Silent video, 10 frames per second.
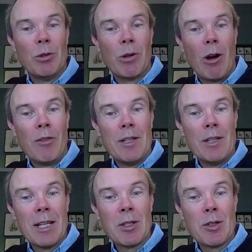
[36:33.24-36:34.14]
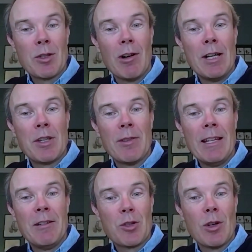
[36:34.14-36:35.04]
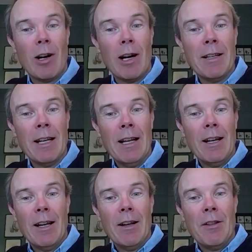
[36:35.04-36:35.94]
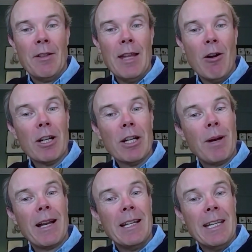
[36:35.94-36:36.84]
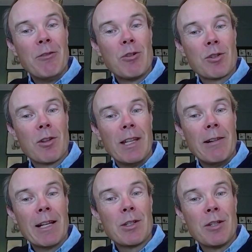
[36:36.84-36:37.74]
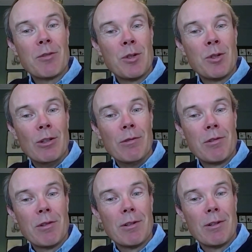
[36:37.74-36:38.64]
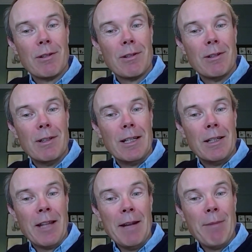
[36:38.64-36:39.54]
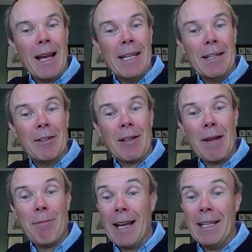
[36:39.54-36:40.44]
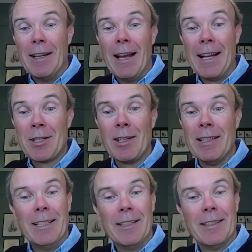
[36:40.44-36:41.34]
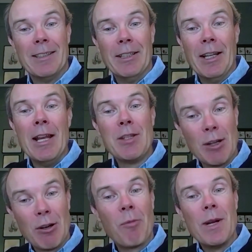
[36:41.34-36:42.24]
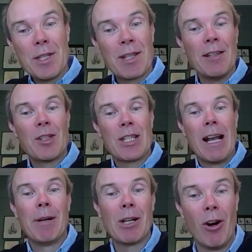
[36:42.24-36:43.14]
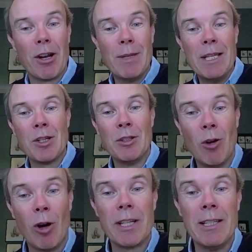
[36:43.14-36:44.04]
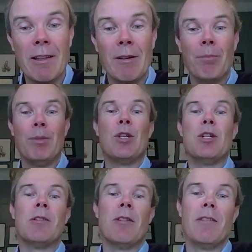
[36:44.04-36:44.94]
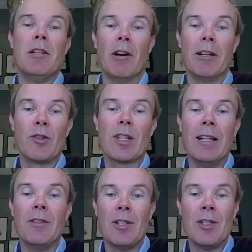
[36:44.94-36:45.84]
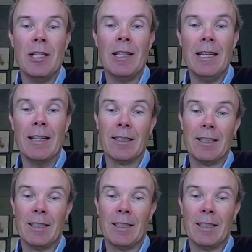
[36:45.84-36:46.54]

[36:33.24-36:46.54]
who are on this exercise and then decide they're not going to pay any interest on their excess reserves. They may, they may actually. Is there a risk that some economies are not in the position that the United States is in here?